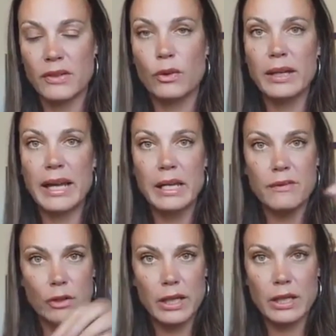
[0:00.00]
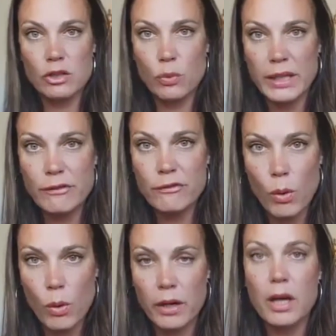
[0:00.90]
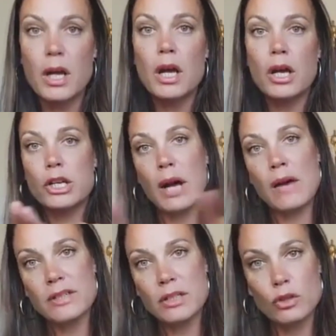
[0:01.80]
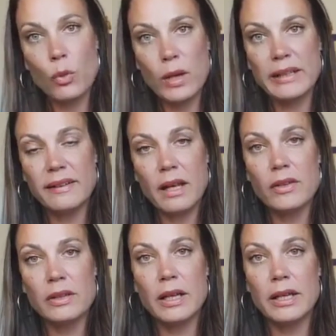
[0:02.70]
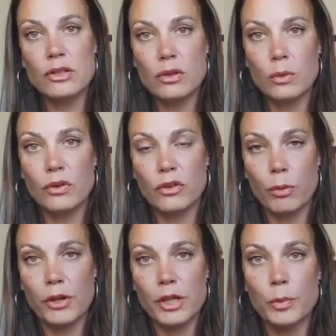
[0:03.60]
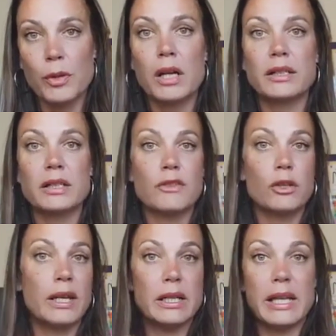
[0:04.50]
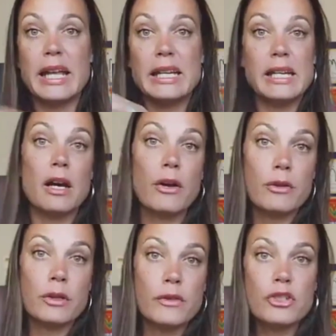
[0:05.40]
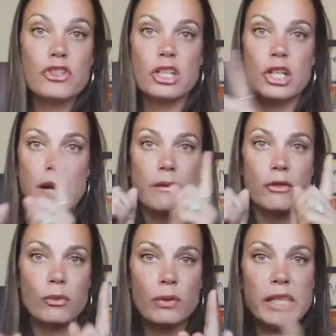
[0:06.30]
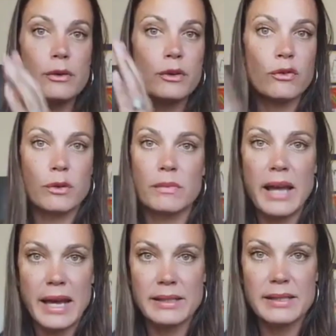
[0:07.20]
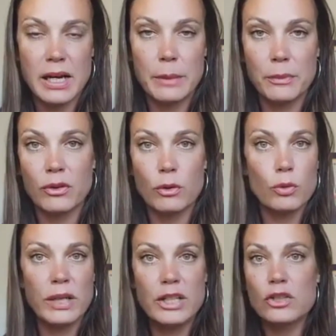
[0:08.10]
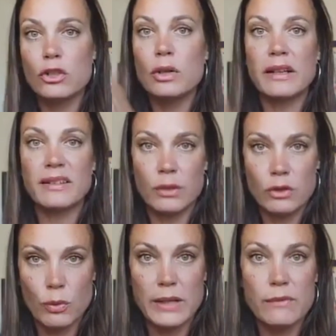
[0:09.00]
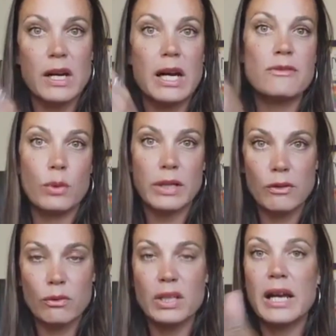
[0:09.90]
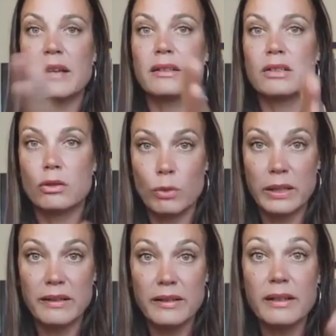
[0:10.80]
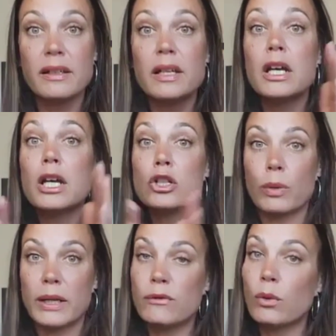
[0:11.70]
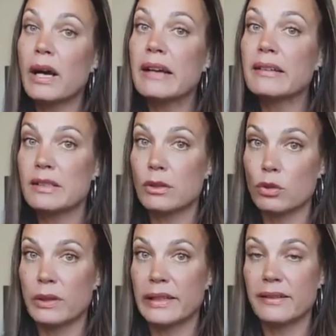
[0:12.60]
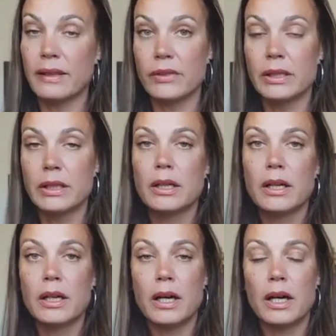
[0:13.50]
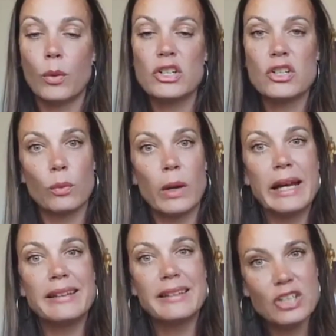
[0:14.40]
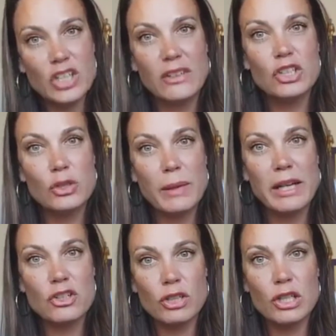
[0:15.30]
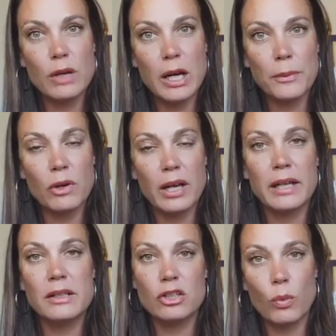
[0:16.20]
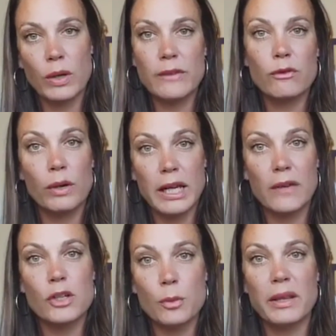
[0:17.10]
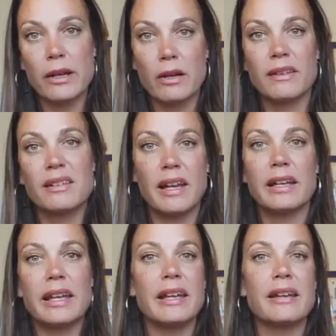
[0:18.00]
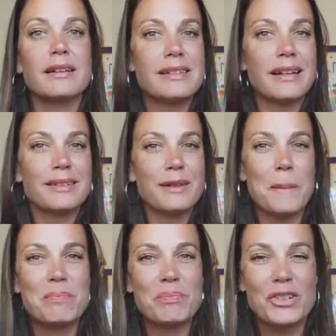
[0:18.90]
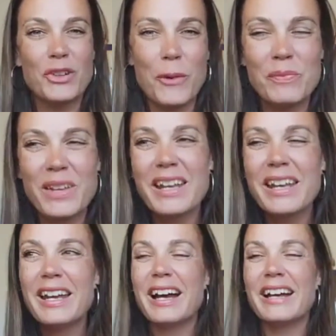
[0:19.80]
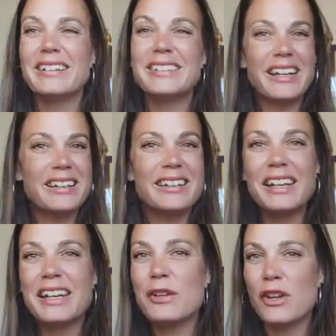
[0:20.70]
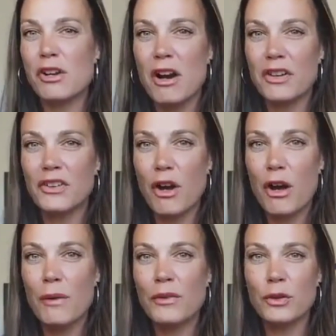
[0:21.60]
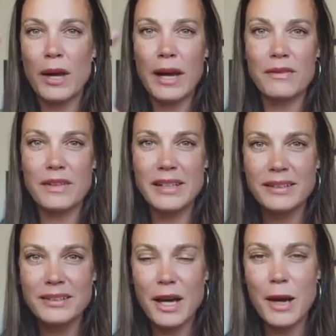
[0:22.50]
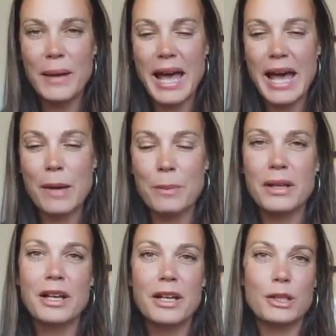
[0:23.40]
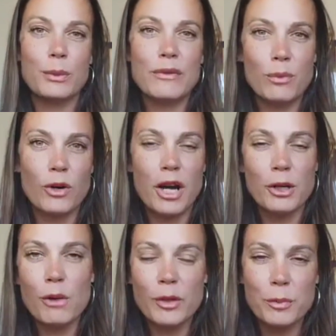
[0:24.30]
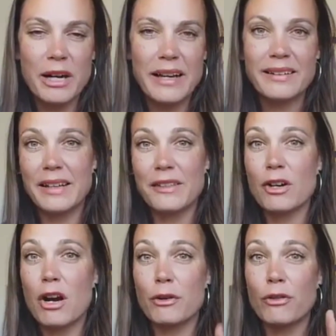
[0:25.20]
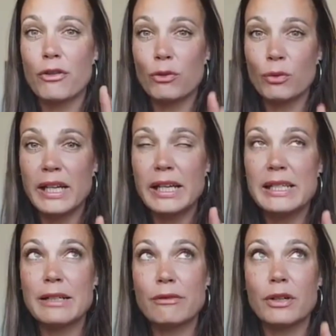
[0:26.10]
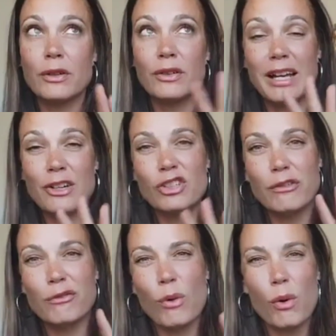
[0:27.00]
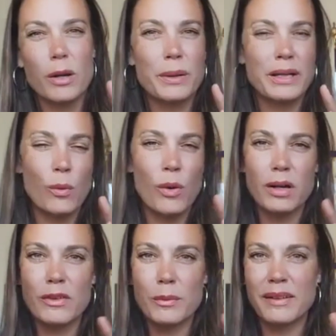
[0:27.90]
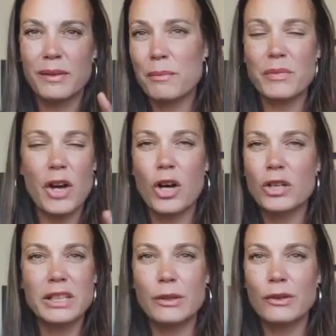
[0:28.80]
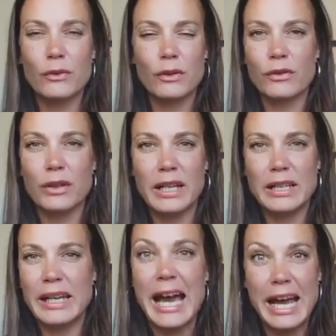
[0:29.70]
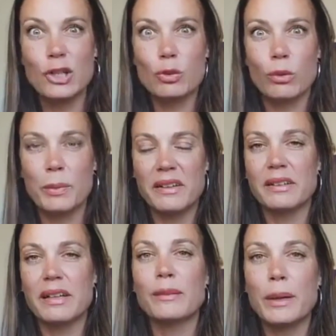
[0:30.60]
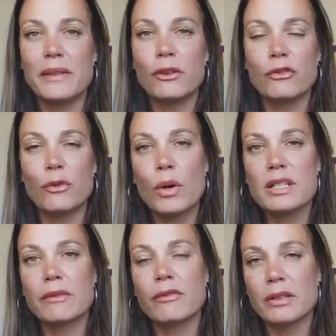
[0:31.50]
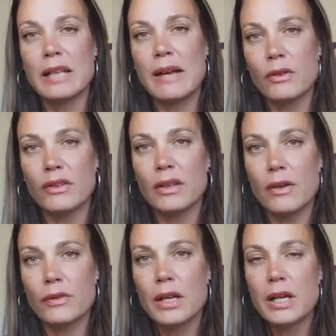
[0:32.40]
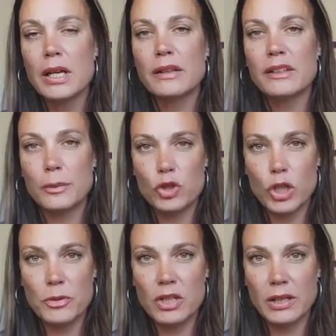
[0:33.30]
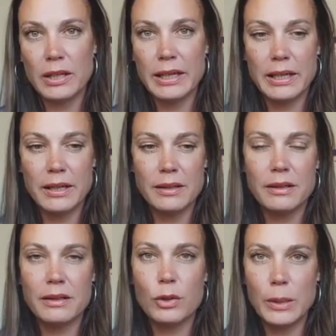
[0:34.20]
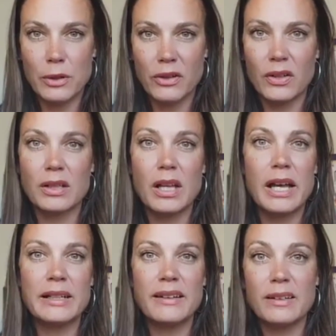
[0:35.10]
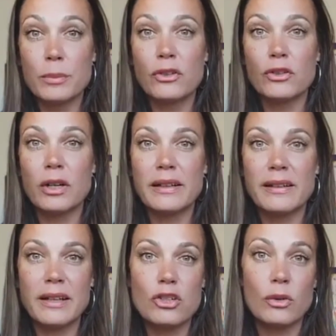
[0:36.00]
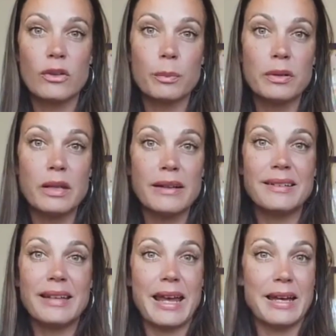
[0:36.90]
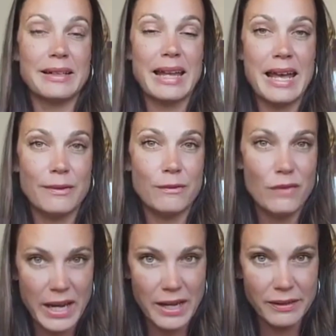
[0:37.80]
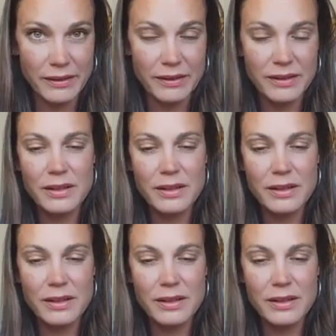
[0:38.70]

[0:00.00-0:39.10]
So again, if you're in 24, you have until 27 that Intuit will support your product. If you're in any other version, you have 3 years from that time. So 22 has till 25, 23 has until 26, 24 has until 27, which is why I suggest you make sure you upgrade to 24 if you plan on staying in desktop. So aesthetically, there are solves. You have the desktop app. We've gone over pricing. There are there's actually 4, but one of them is hardly useful for any actual business. But there's 4 different levels of subscription in QuickBooks Online: Simple Start, Essentials, Plus, and Advanced.